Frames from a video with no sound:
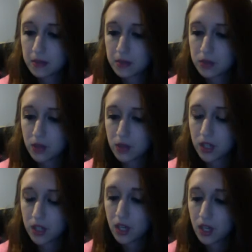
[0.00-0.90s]
do not
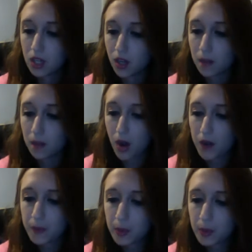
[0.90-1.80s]
come off,
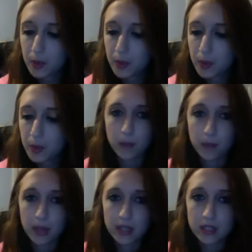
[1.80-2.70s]
but the ones that are
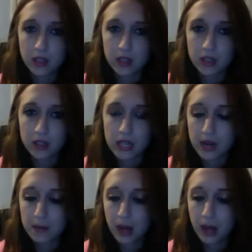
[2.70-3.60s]
basically in the
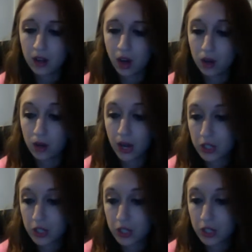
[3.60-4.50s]
Naked palette are
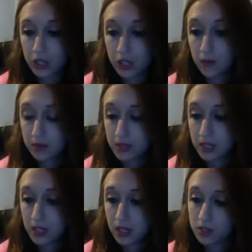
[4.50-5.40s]
actually super
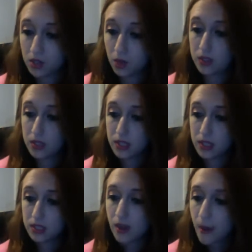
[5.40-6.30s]
pigmented as a coincidence.
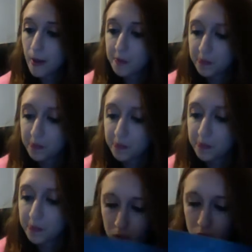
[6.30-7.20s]

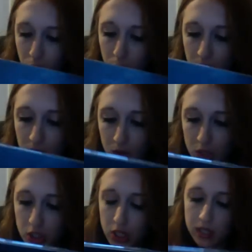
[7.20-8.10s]
But there's really
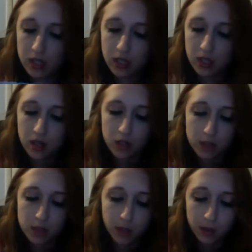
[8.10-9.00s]
gorgeous shades in here. There's
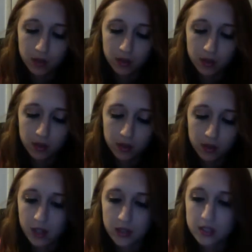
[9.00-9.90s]
purples in
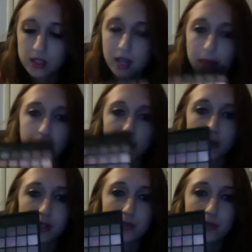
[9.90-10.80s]
here. This is like a
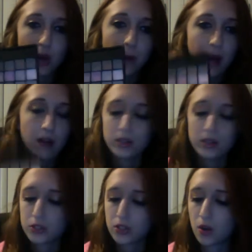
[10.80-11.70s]
perfect fall palette.
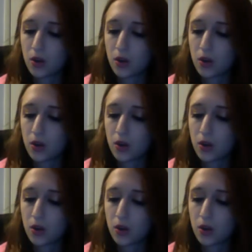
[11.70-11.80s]
So